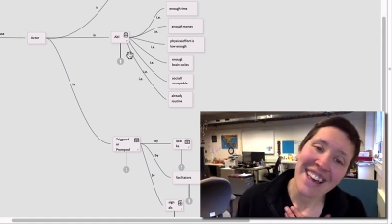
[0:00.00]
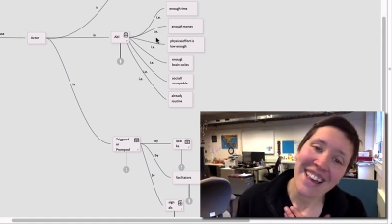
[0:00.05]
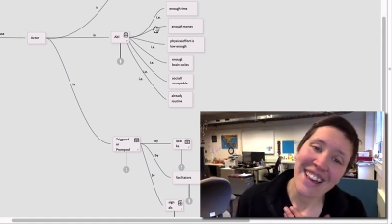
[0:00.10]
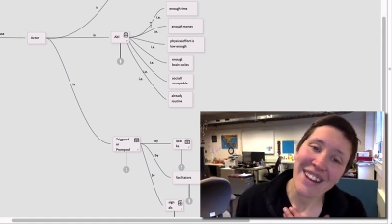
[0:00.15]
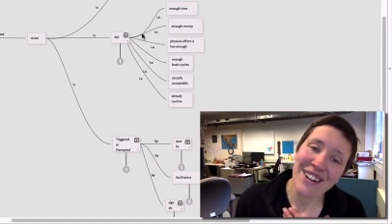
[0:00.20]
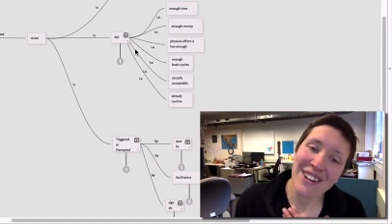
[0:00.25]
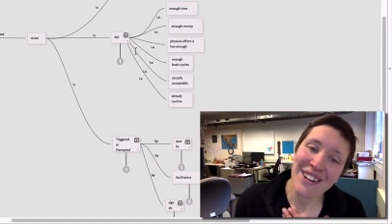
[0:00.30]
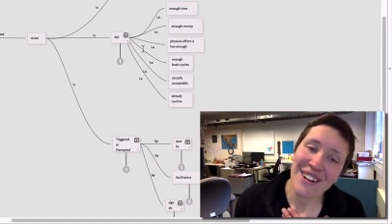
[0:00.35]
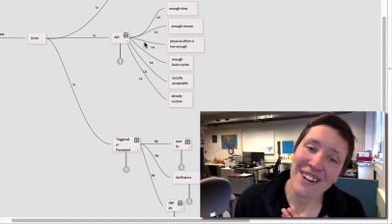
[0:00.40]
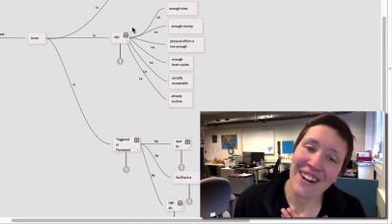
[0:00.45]

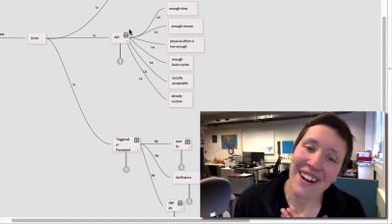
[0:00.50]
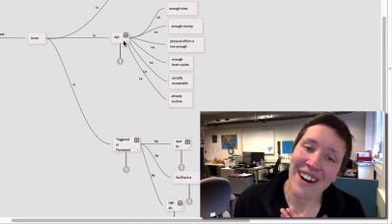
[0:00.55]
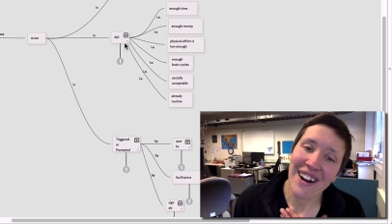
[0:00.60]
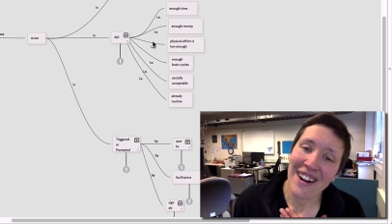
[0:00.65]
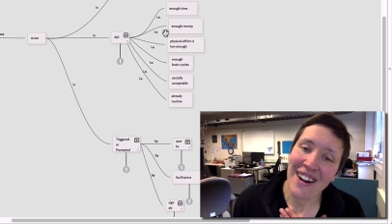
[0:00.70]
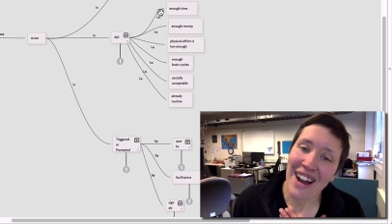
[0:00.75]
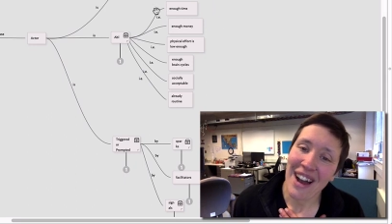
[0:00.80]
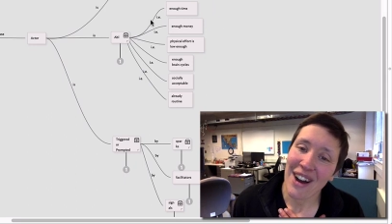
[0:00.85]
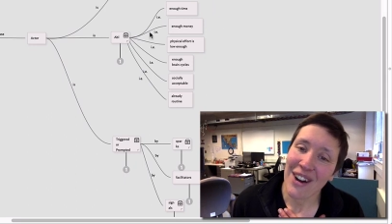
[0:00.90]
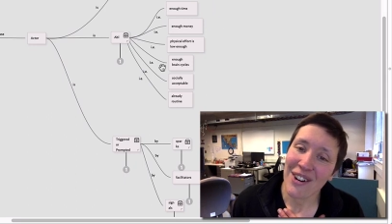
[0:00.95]
here
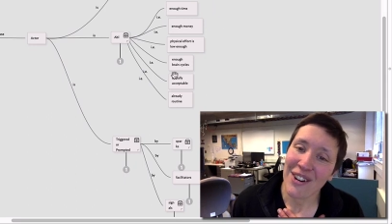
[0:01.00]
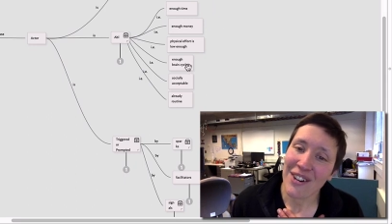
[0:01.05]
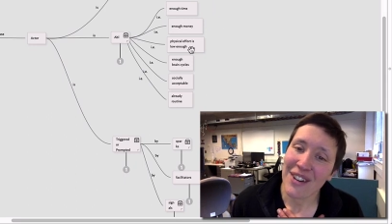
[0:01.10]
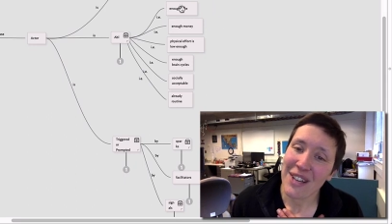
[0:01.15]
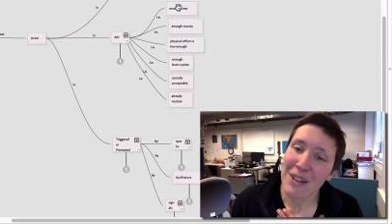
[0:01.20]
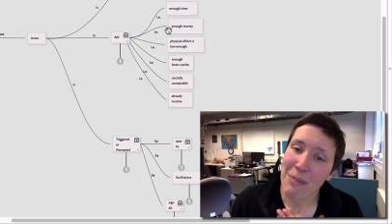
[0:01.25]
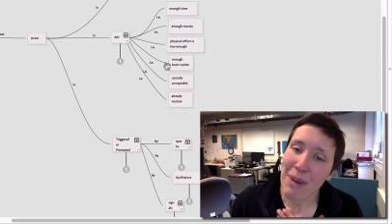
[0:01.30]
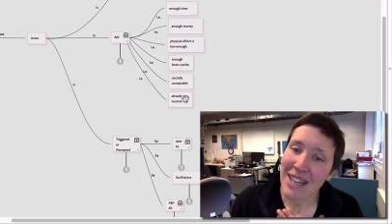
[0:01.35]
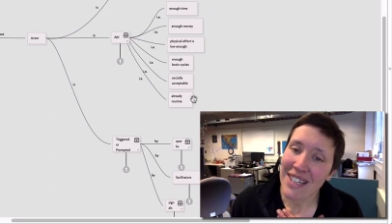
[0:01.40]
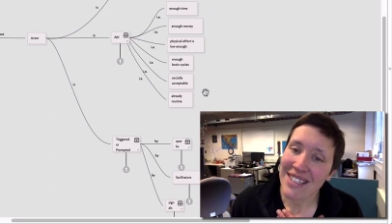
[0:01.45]
are how
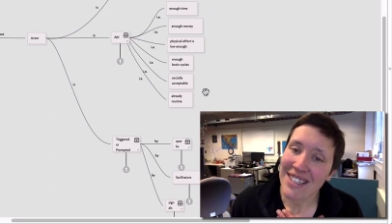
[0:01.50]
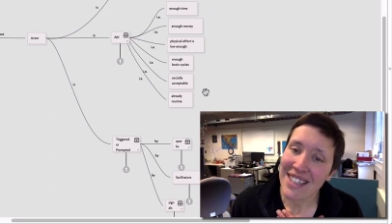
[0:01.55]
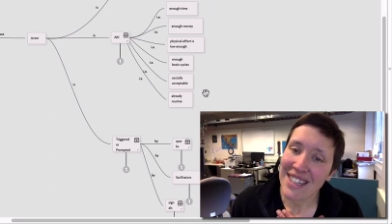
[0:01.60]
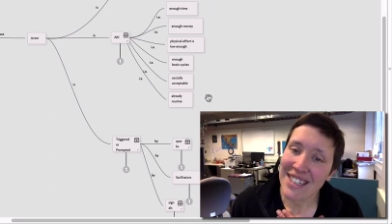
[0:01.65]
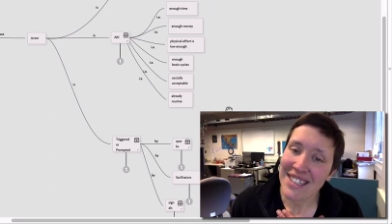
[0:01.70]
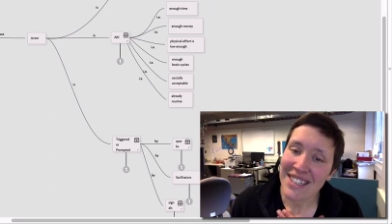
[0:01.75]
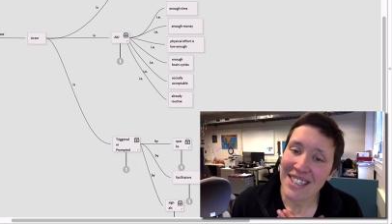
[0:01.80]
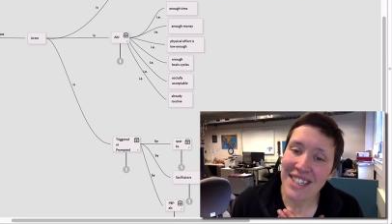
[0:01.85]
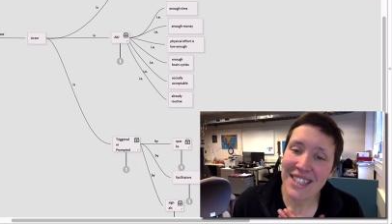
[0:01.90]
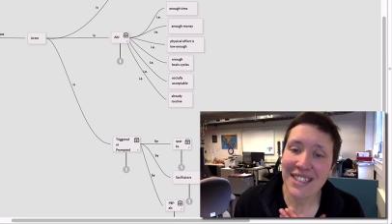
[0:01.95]
he makes
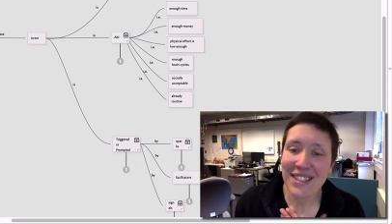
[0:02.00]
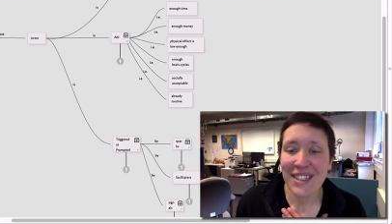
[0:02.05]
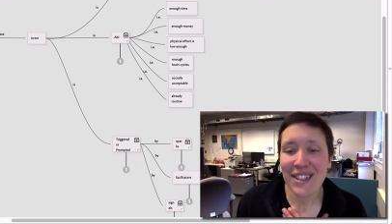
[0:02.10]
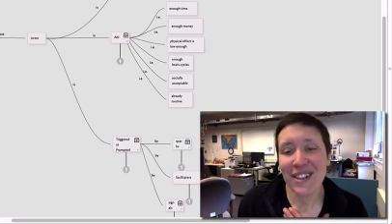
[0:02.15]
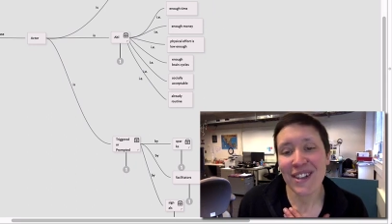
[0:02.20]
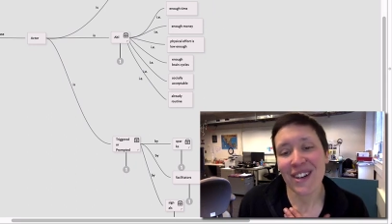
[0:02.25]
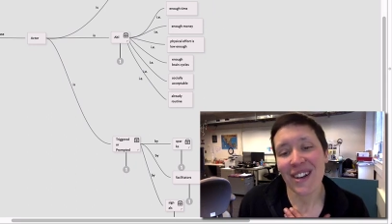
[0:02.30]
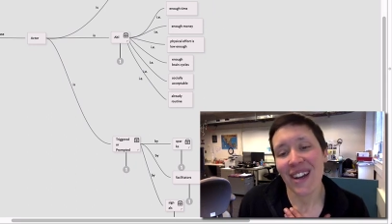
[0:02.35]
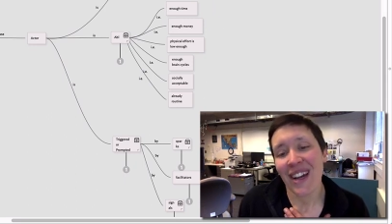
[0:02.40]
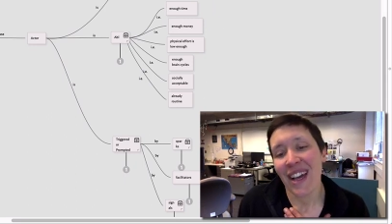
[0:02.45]
things
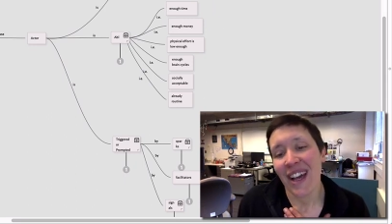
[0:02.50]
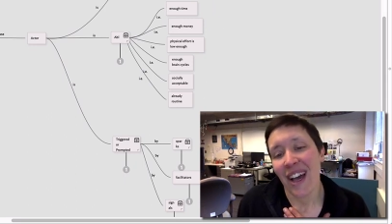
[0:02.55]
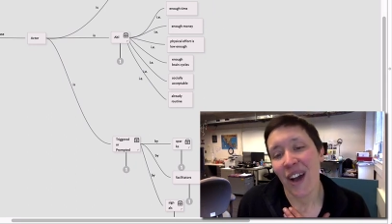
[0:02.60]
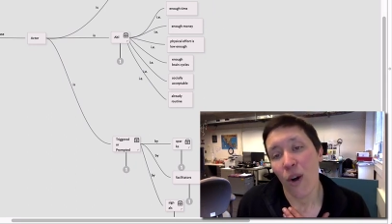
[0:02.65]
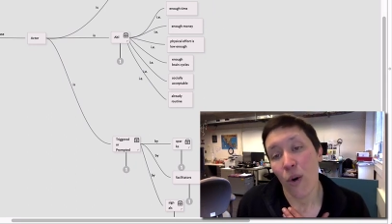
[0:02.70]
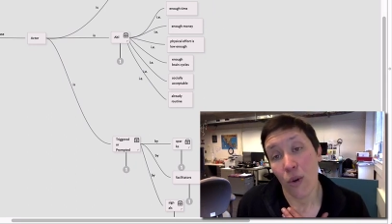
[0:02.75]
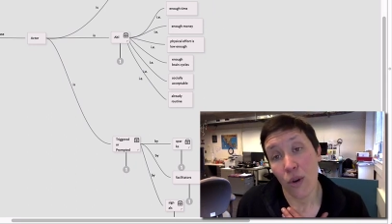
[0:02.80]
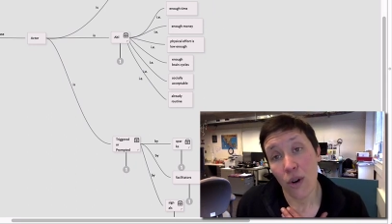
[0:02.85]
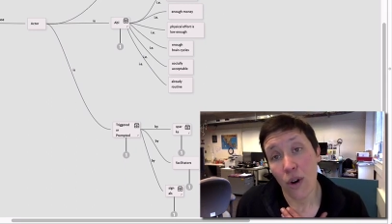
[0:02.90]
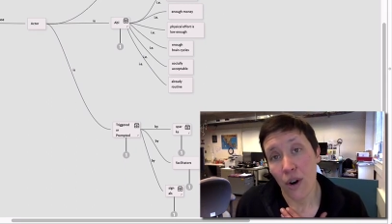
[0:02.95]
easier
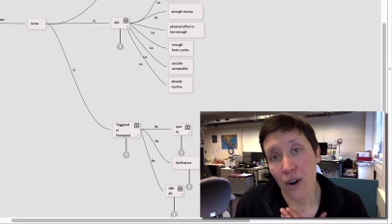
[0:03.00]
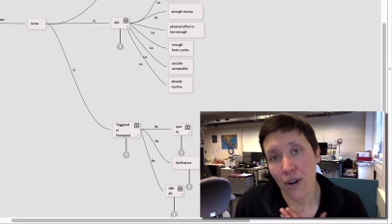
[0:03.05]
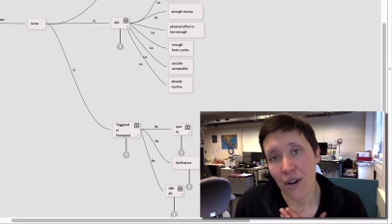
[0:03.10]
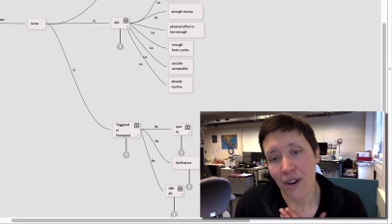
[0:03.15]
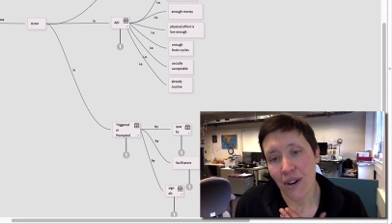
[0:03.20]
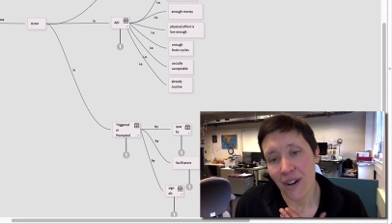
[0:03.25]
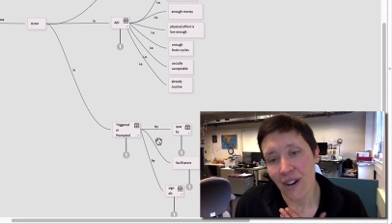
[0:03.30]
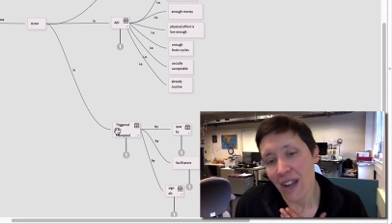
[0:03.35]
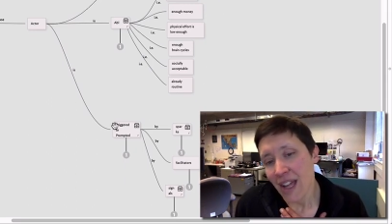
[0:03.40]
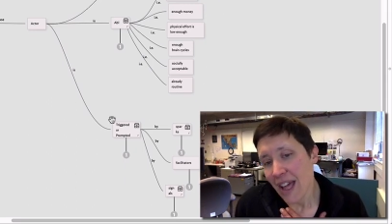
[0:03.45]
or
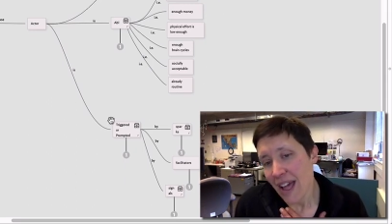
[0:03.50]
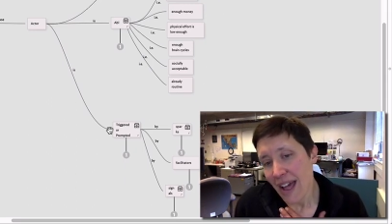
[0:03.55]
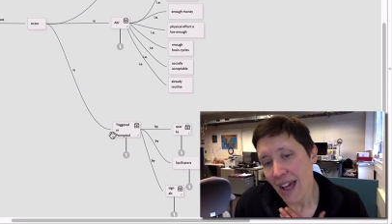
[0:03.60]
harder,